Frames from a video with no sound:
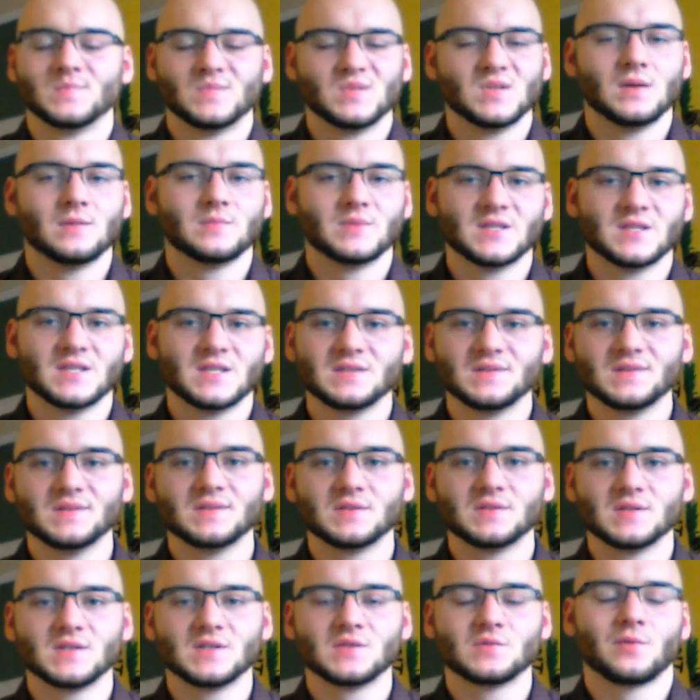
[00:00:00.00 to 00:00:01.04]
But this
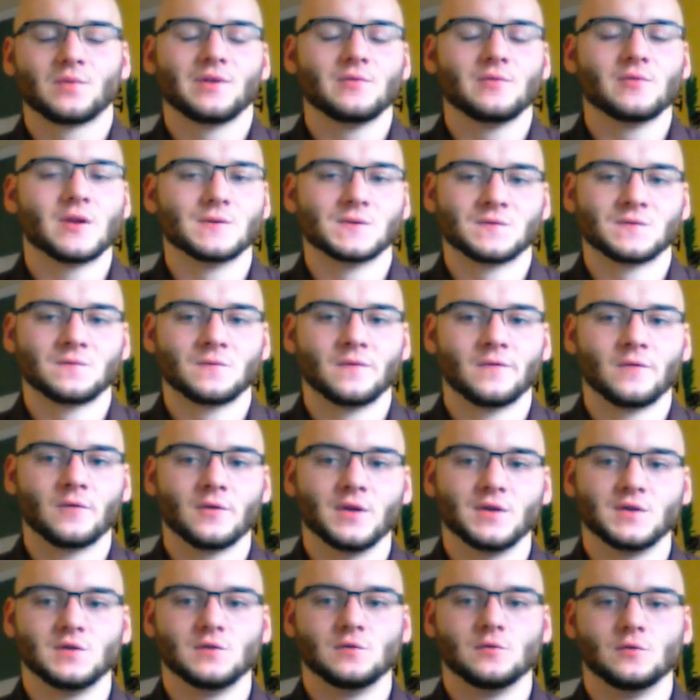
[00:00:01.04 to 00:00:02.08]
is really what I was referring
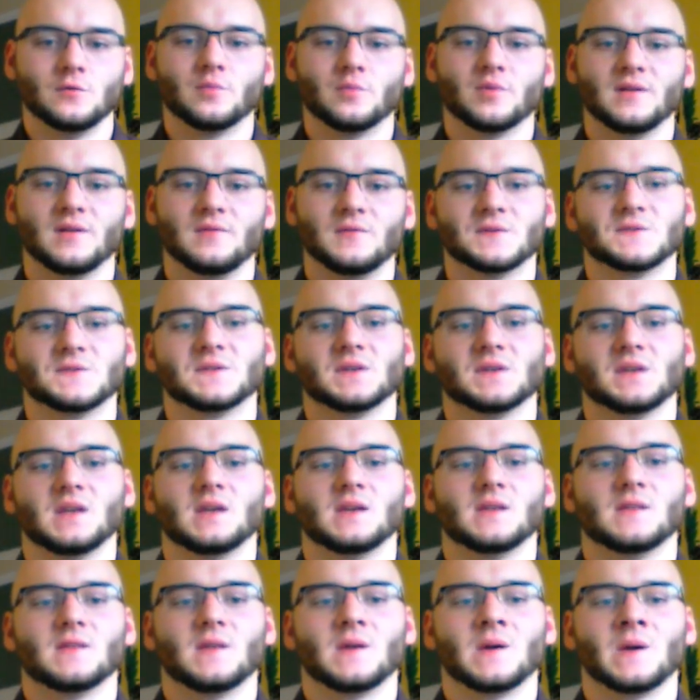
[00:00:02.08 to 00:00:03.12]
to previously,
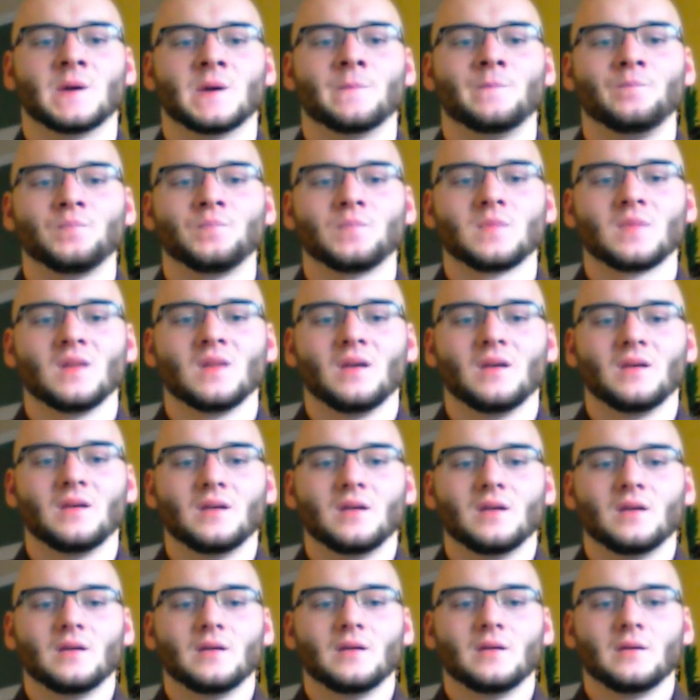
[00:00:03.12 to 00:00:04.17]
in that
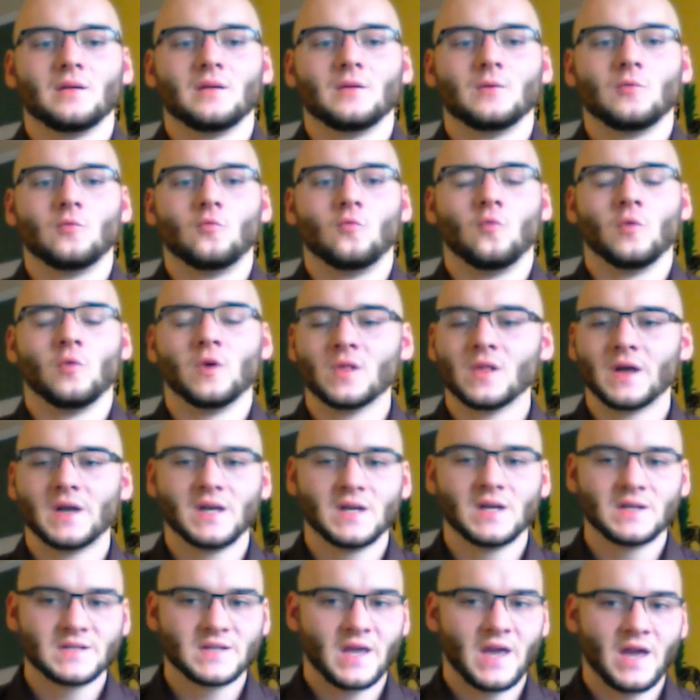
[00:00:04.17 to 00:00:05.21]
we
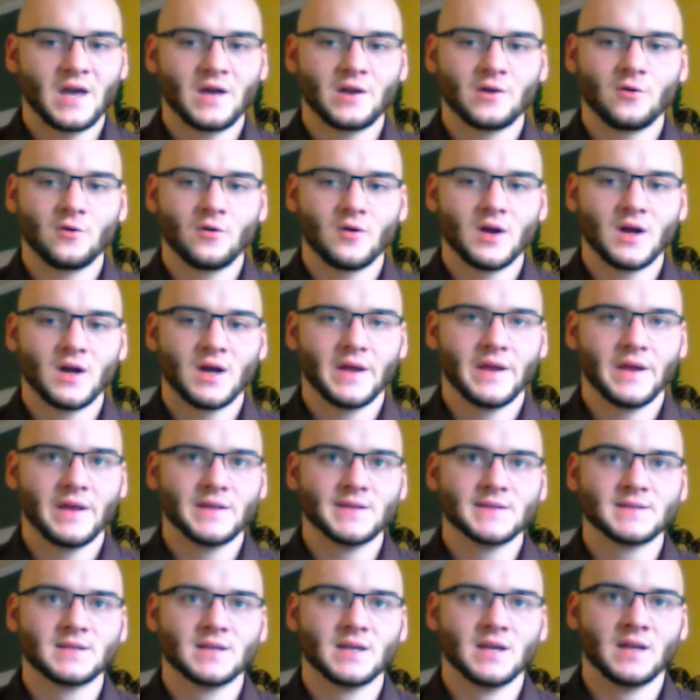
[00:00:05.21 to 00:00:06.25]
like to
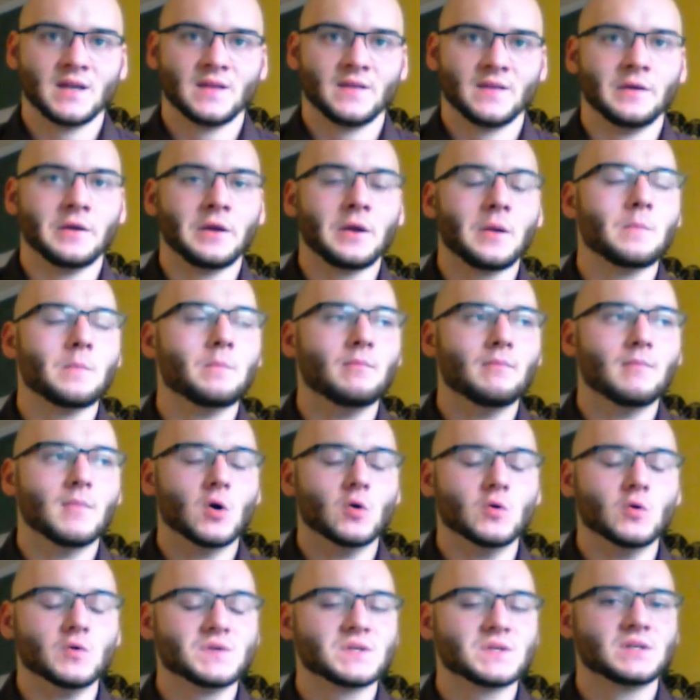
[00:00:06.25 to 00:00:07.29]
categorize, and like
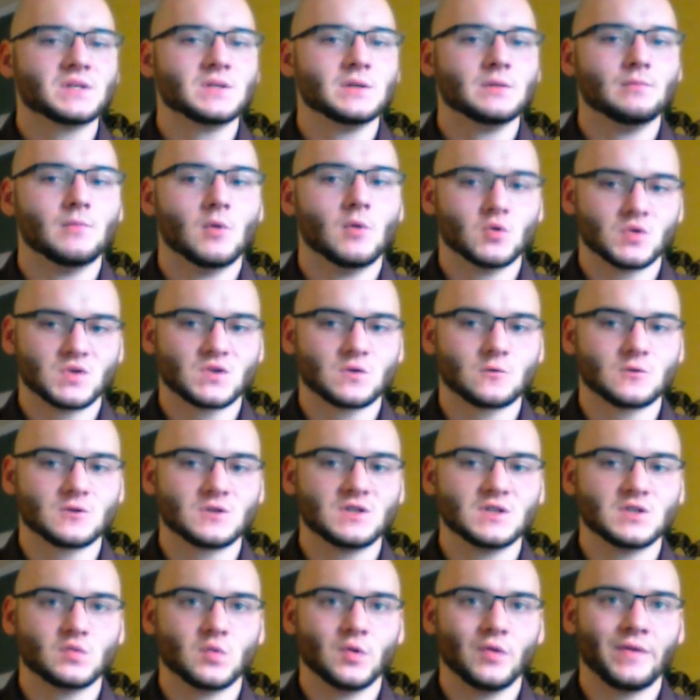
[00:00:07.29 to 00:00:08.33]
most
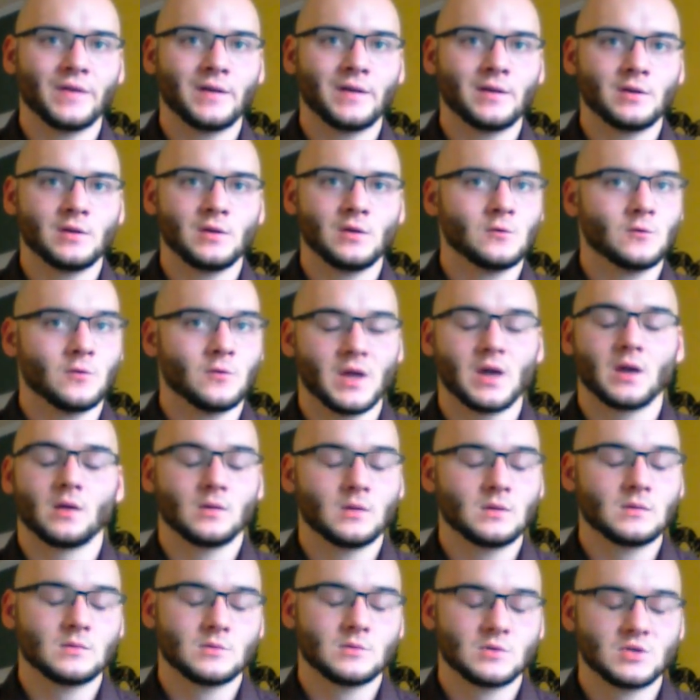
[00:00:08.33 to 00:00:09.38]
sources will tell you, oh yeah,
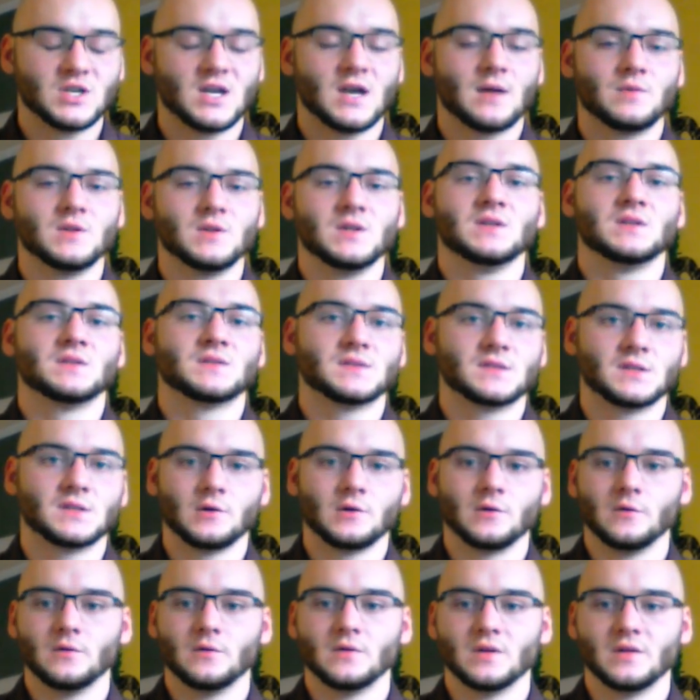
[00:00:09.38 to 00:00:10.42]
Japanese is an
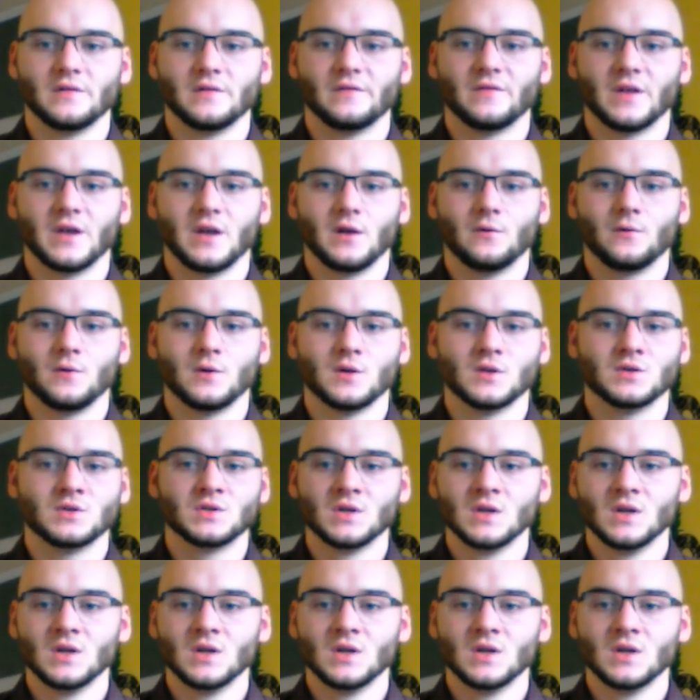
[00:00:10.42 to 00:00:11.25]
agglutinative language.